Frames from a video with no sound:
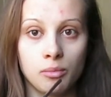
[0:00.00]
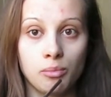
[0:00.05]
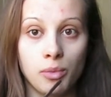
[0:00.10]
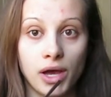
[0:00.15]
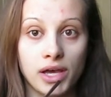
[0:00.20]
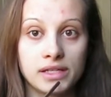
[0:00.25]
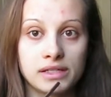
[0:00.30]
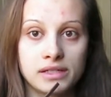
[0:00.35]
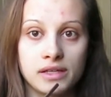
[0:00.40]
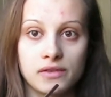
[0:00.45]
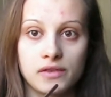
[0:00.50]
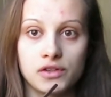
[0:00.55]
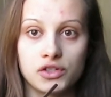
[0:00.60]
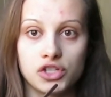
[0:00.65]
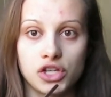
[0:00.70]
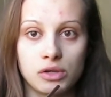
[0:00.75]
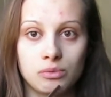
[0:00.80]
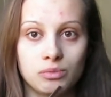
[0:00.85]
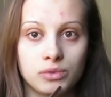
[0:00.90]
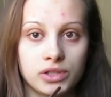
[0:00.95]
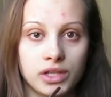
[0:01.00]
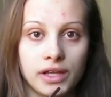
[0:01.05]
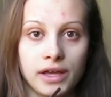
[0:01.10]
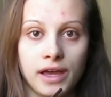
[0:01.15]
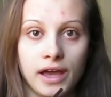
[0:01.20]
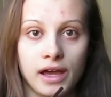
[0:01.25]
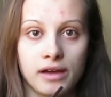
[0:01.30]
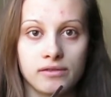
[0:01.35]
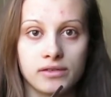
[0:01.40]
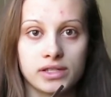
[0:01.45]
best at the gym when
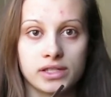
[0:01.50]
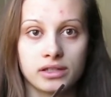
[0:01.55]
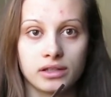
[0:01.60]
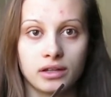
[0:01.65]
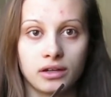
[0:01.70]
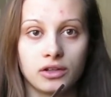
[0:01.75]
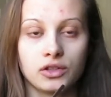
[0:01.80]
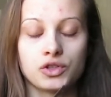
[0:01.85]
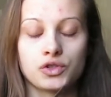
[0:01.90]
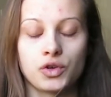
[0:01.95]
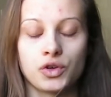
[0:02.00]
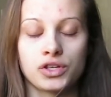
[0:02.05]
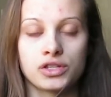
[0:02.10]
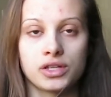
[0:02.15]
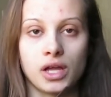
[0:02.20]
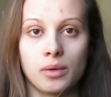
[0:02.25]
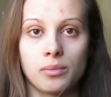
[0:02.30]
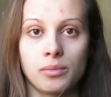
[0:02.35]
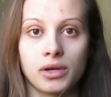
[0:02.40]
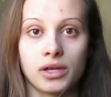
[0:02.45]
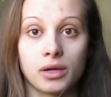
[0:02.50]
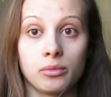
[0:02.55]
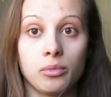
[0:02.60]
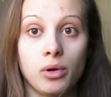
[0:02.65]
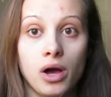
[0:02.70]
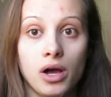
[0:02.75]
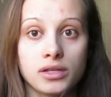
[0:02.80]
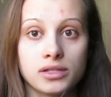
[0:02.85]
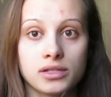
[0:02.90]
they have as little as their stomach as